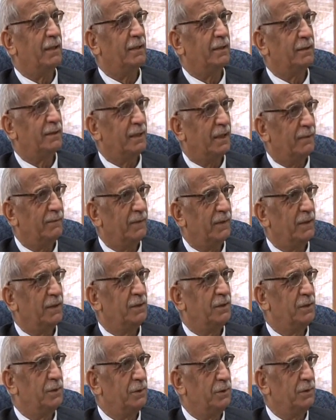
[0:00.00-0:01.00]
at the time the
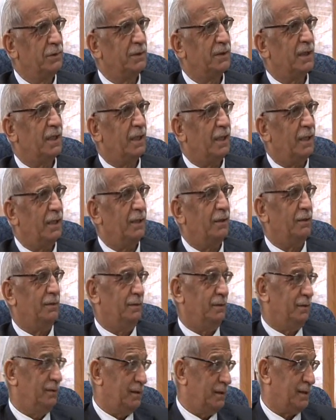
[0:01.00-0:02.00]
Jews
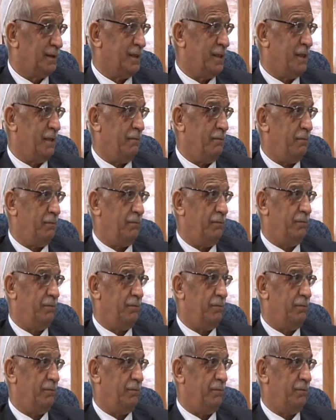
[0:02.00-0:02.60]
are the same,